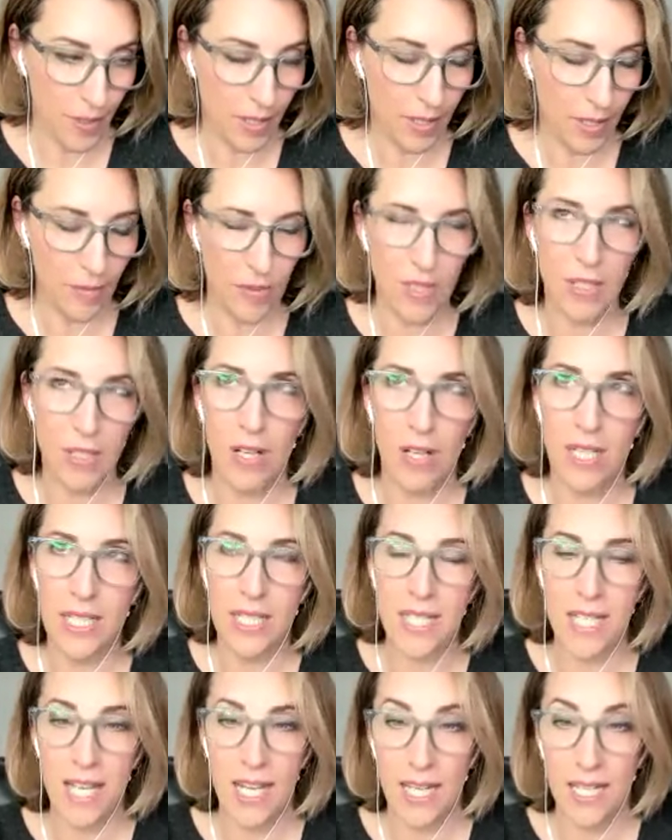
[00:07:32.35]
think I was
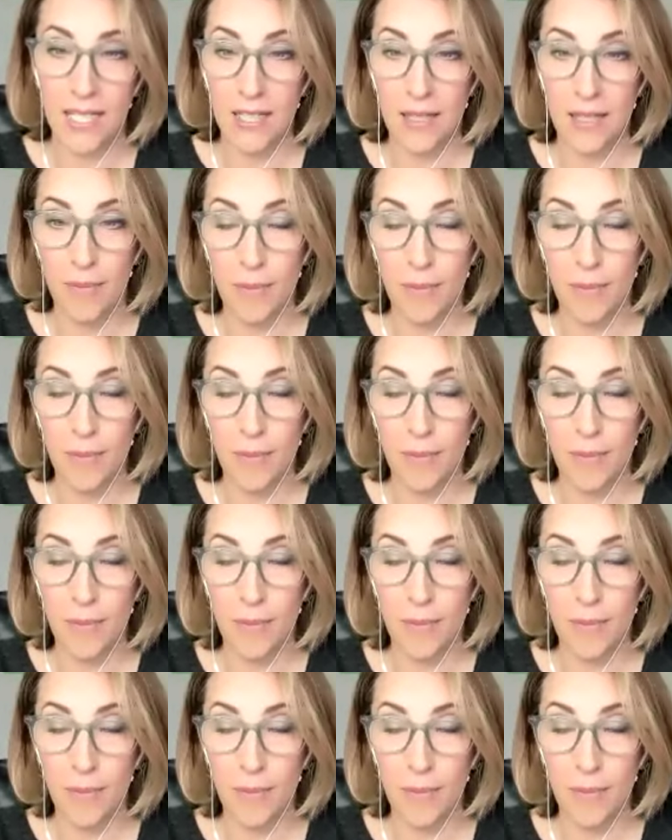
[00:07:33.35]
19,